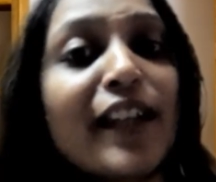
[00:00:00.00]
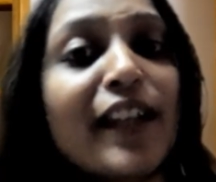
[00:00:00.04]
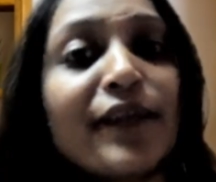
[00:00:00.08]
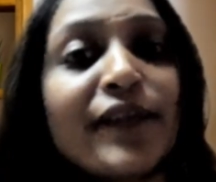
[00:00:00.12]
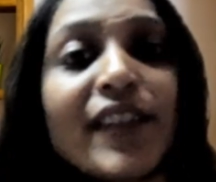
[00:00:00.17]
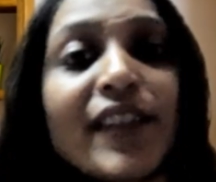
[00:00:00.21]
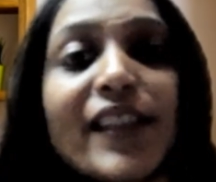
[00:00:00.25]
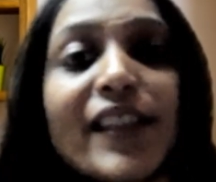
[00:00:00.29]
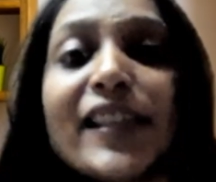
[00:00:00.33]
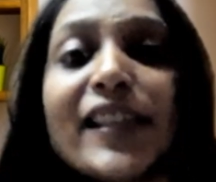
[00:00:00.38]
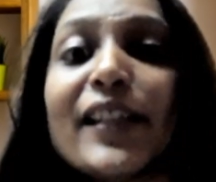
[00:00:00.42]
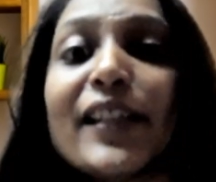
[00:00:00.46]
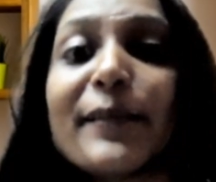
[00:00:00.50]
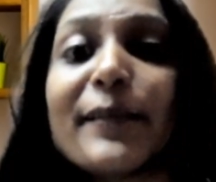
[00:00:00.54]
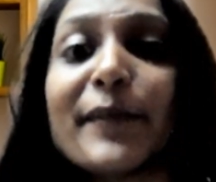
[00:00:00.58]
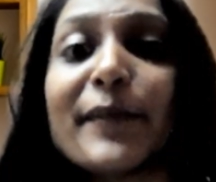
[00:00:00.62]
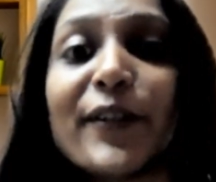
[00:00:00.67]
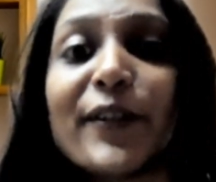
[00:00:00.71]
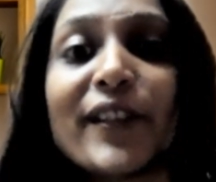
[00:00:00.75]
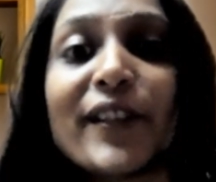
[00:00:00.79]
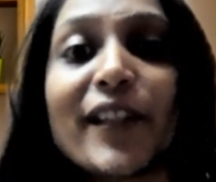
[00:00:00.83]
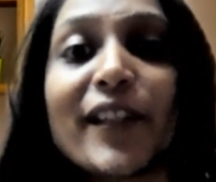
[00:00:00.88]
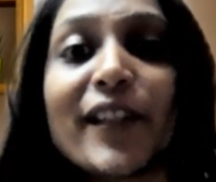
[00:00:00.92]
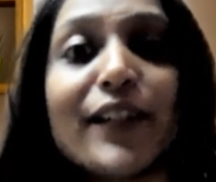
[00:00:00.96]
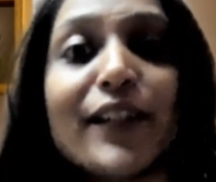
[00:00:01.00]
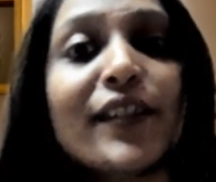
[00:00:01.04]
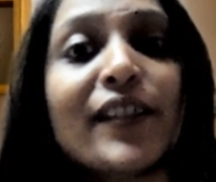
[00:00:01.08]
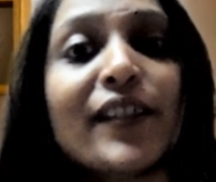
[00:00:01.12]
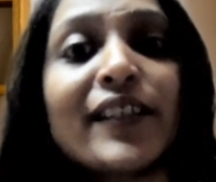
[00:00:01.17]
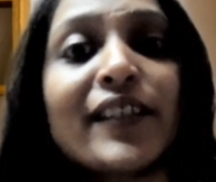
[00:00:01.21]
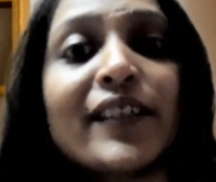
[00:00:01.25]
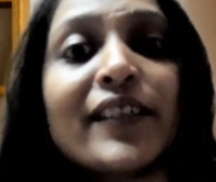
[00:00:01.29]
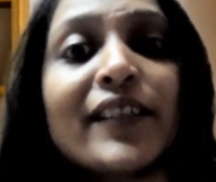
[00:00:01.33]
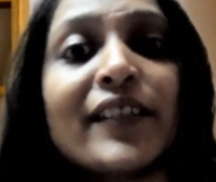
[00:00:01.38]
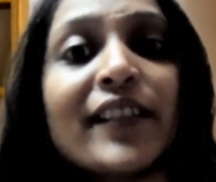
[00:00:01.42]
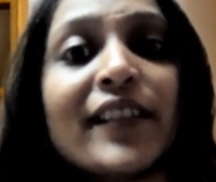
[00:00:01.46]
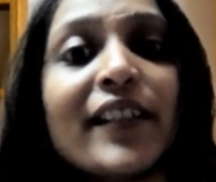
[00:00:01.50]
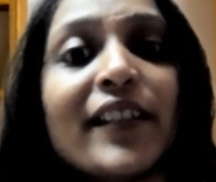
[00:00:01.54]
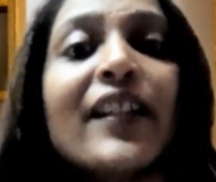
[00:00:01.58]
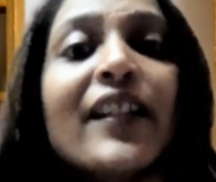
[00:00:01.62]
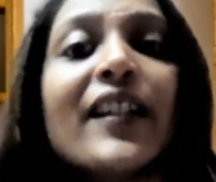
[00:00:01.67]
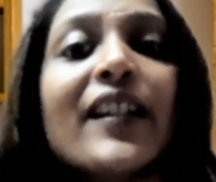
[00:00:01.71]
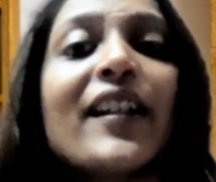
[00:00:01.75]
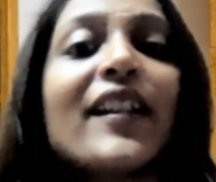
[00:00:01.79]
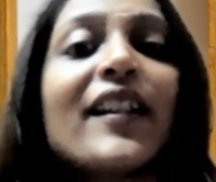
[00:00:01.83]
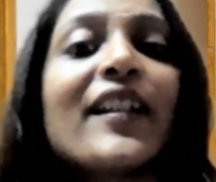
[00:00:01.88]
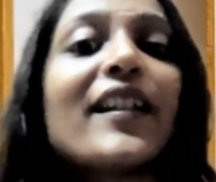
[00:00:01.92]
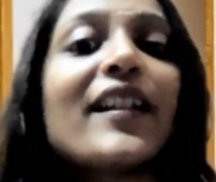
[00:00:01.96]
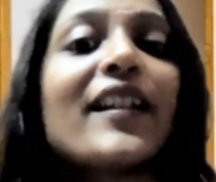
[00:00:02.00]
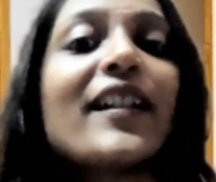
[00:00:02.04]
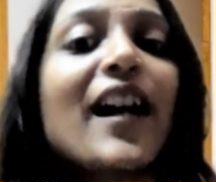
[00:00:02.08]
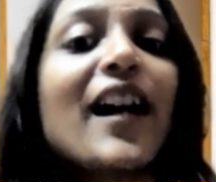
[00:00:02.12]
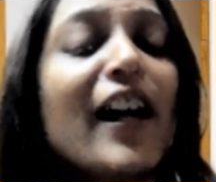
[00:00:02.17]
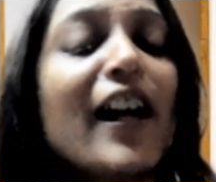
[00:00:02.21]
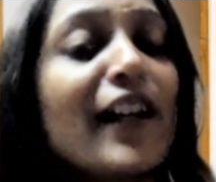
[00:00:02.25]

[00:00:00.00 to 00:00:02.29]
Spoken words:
Are you scared of the sigma notation?